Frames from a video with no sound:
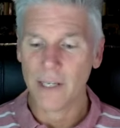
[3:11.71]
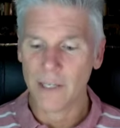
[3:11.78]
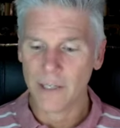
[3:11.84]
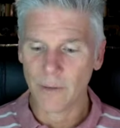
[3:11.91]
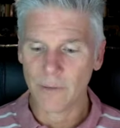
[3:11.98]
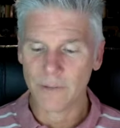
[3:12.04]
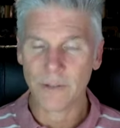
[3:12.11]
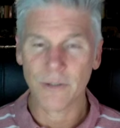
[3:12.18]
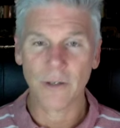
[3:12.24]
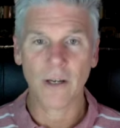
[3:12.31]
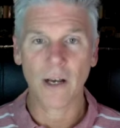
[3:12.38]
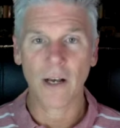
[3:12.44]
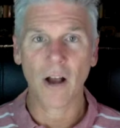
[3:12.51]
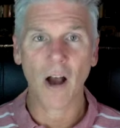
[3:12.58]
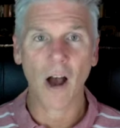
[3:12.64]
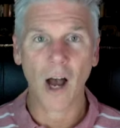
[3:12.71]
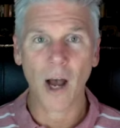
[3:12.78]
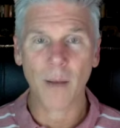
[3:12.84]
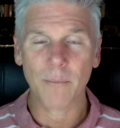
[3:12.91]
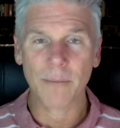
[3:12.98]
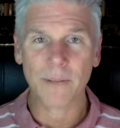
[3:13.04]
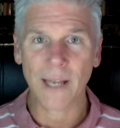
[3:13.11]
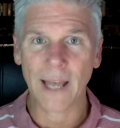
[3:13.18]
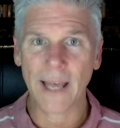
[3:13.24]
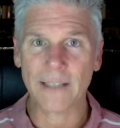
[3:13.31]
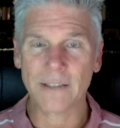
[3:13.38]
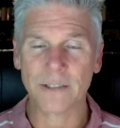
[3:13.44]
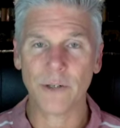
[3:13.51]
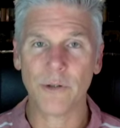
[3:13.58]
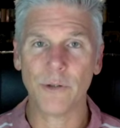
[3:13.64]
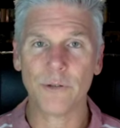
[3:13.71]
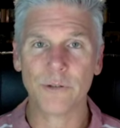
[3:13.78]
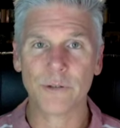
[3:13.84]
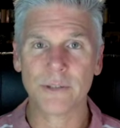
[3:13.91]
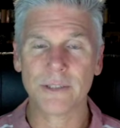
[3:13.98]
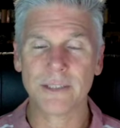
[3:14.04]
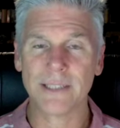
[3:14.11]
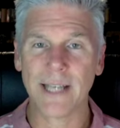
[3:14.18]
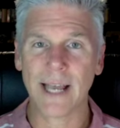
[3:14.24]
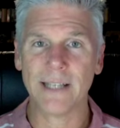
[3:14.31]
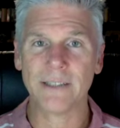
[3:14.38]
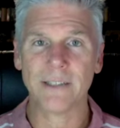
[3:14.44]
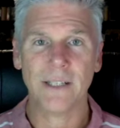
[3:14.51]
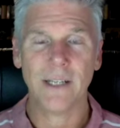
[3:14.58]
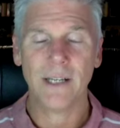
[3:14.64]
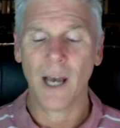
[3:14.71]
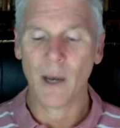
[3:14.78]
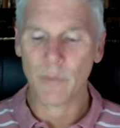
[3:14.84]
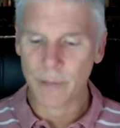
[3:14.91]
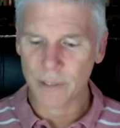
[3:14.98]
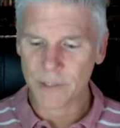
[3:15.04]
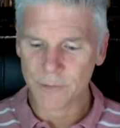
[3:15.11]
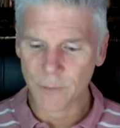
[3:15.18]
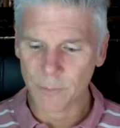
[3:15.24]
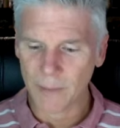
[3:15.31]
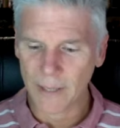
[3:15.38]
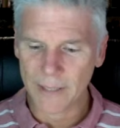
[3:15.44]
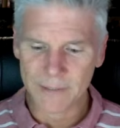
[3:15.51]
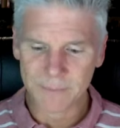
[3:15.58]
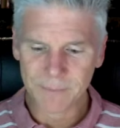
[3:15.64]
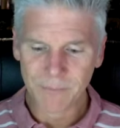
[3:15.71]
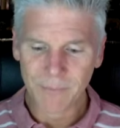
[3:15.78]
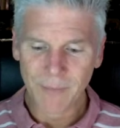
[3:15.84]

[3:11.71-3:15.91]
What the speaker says: you know, to a calm place, a neutral state, a peaceful place.